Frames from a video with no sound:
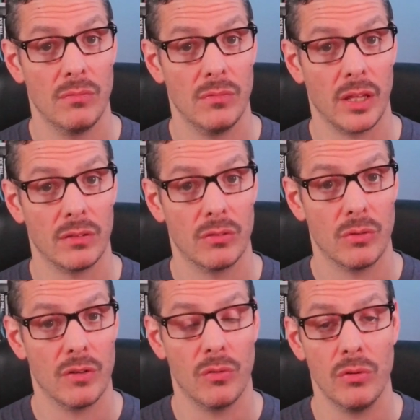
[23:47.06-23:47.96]
like
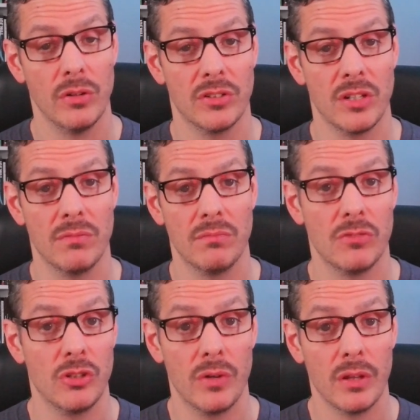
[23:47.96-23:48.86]
three or four, and didn't
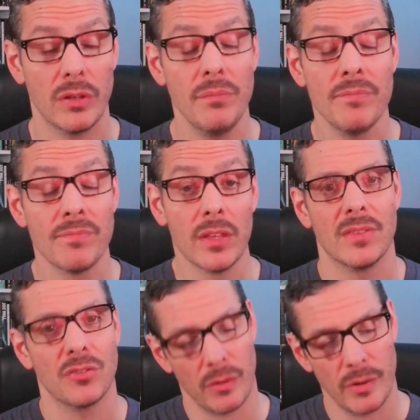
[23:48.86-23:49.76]
do anything with them.
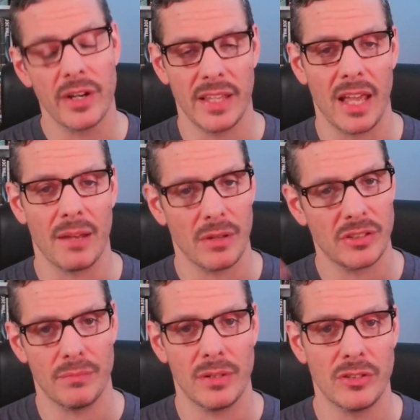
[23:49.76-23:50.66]
So I read it again because
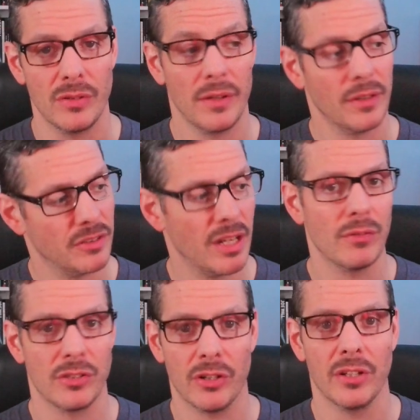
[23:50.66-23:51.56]
it's been too, because uh, then I
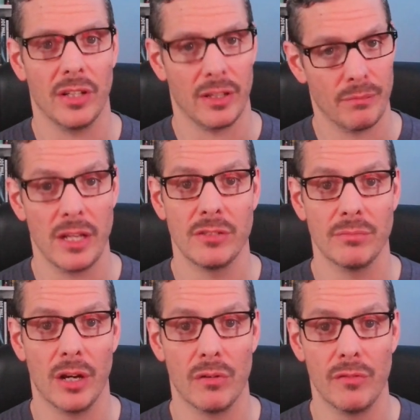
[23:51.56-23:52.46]
was starting to like base
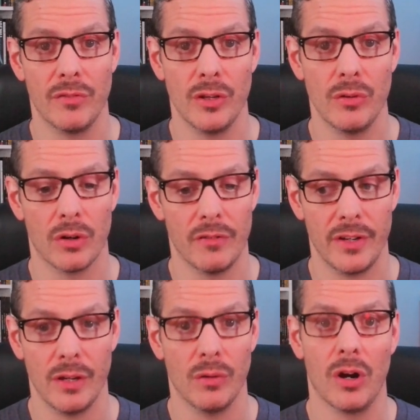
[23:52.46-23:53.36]
a review or a
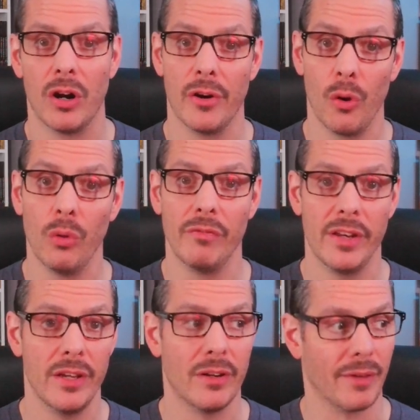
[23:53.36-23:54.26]
video on an old
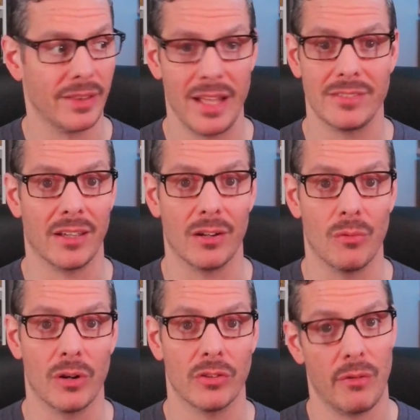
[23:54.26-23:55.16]
video. And I'm like, that's not going to
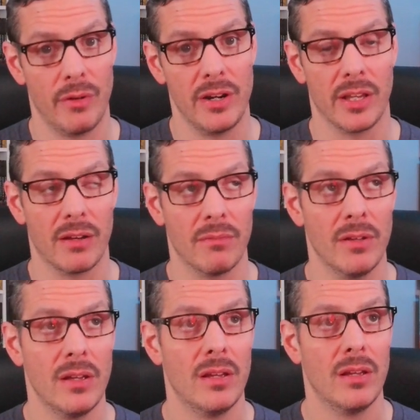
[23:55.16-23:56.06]
work. So I read it again
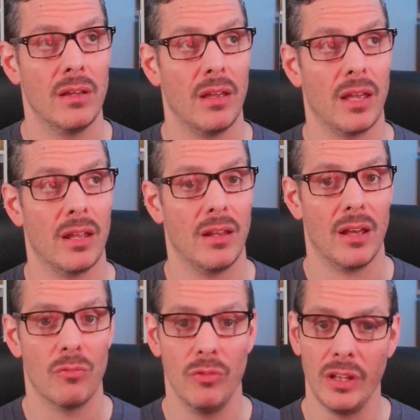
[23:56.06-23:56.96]
and
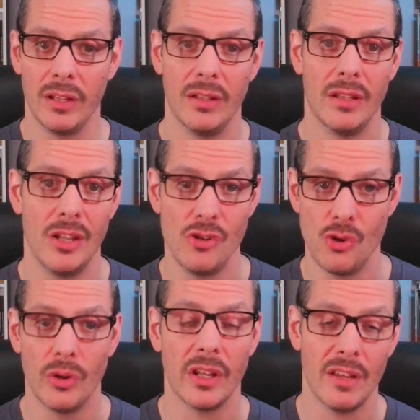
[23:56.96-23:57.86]
I really
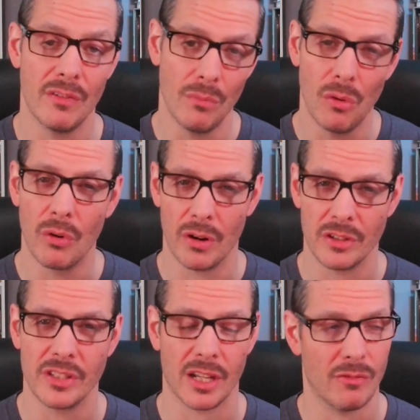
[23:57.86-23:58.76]
enjoyed it even more on a
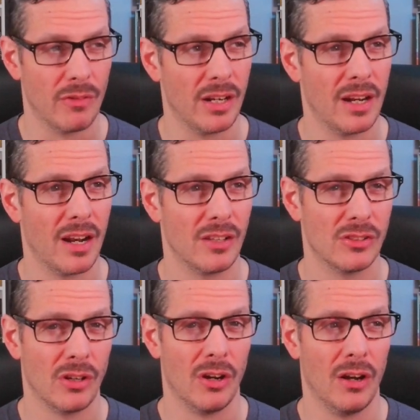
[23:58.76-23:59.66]
second read. And I
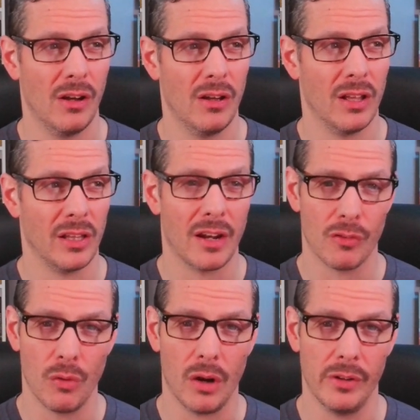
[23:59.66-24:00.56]
saw a lot of
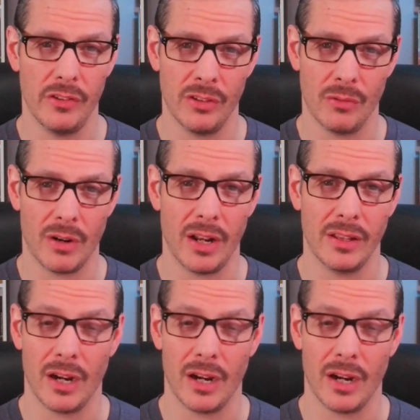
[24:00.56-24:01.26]
qualities in the writing that I